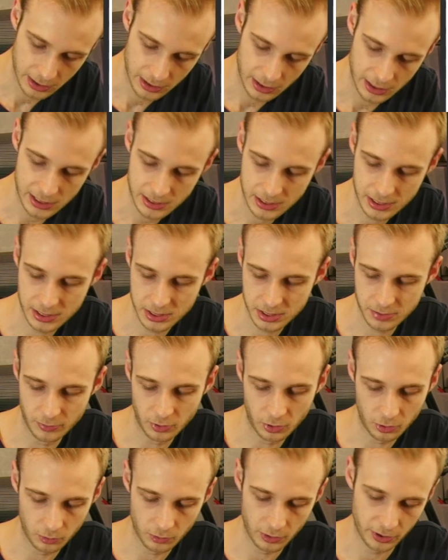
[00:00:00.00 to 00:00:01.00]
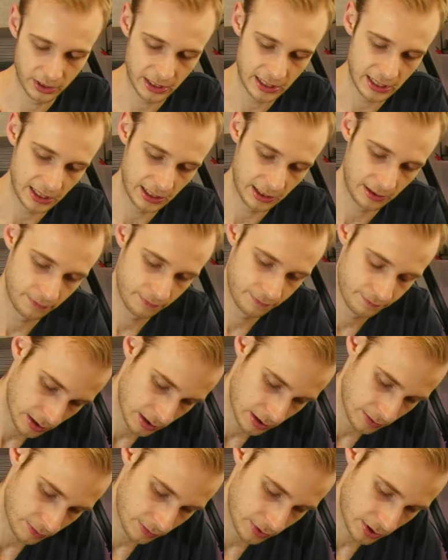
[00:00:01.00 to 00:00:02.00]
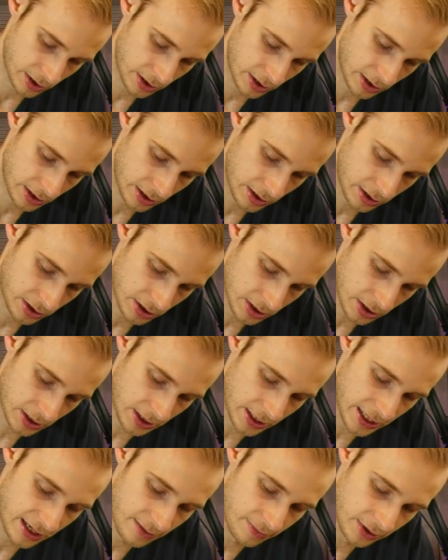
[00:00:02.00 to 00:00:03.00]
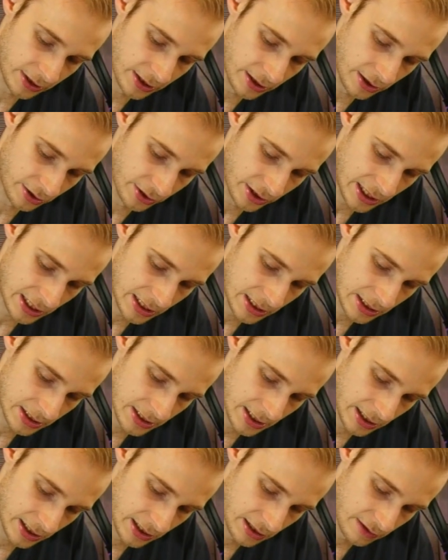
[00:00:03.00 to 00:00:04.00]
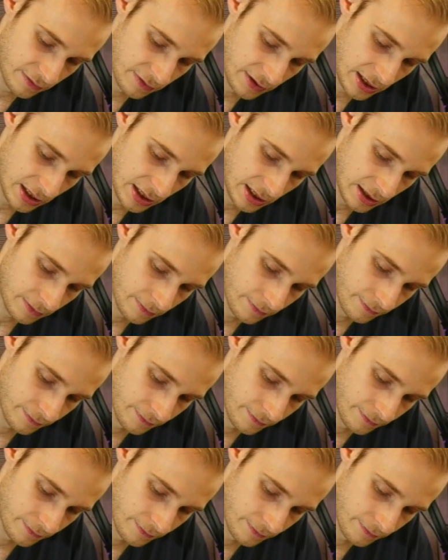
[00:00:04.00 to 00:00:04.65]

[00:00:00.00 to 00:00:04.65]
is the small one here. I'm gonna just label it on the inside of here.